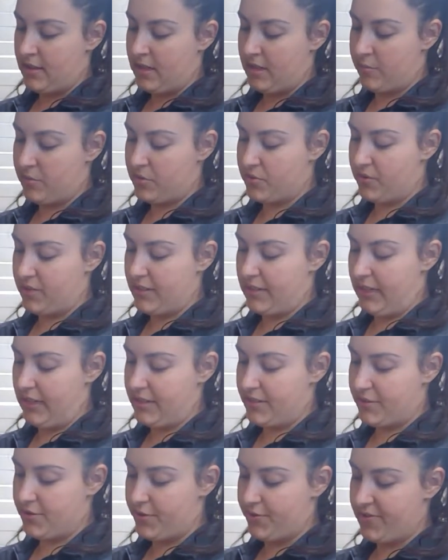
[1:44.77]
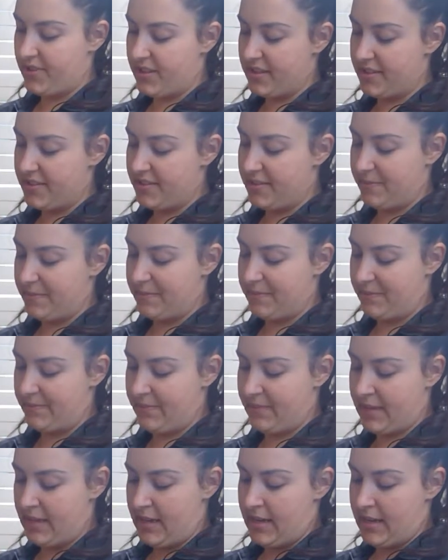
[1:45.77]
in between the last 2 fingers.
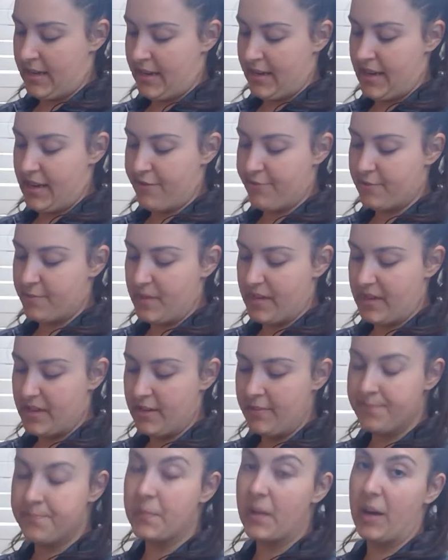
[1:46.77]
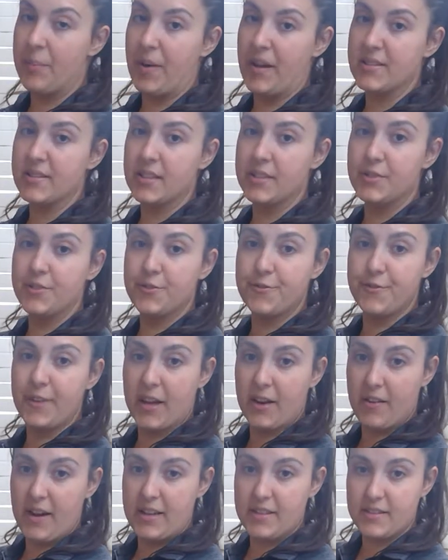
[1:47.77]
Now from here, I basically do
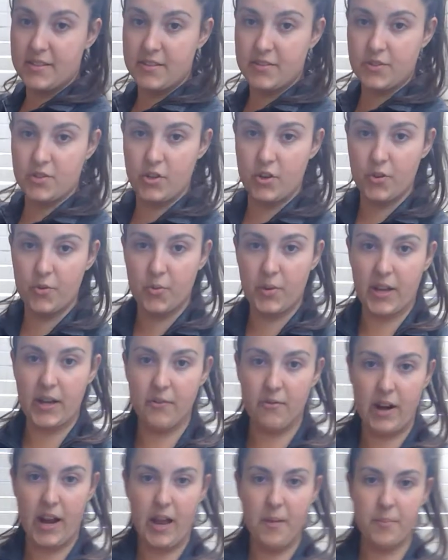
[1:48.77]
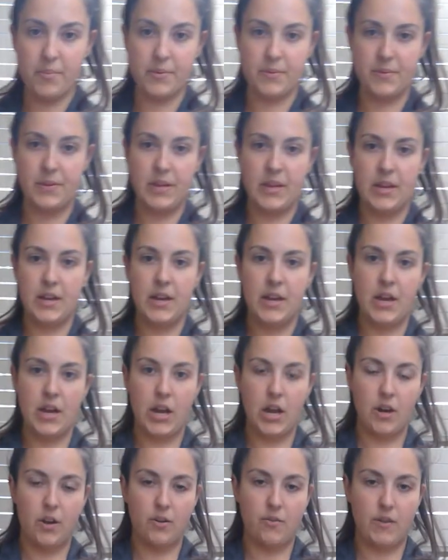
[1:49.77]
figure 8s. So we're going to wrap
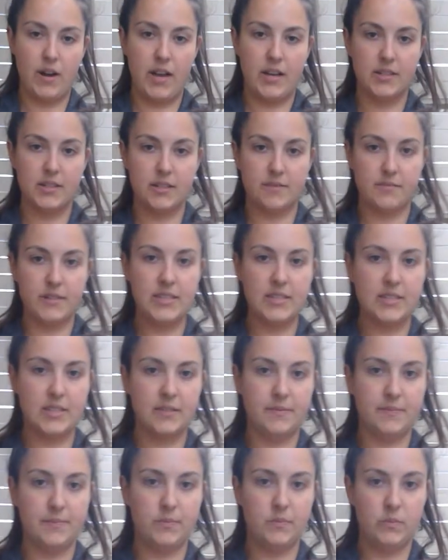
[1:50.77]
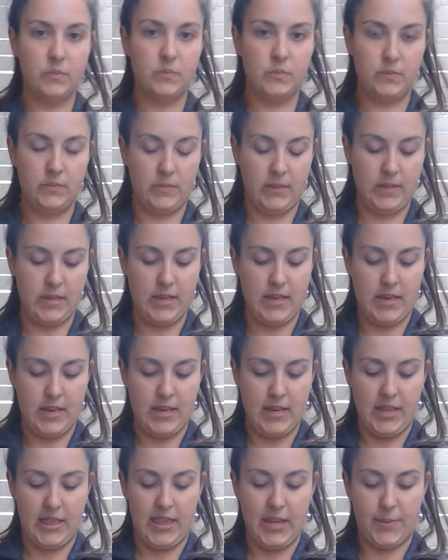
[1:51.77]
around the wrist,
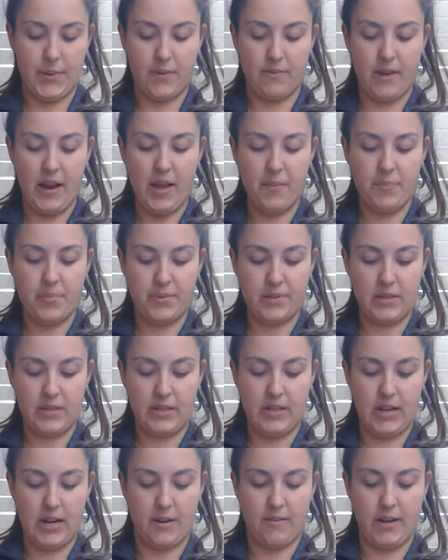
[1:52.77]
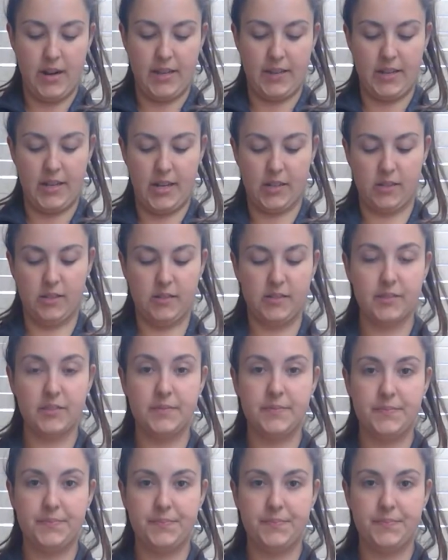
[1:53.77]
then we wrap around the knuckles.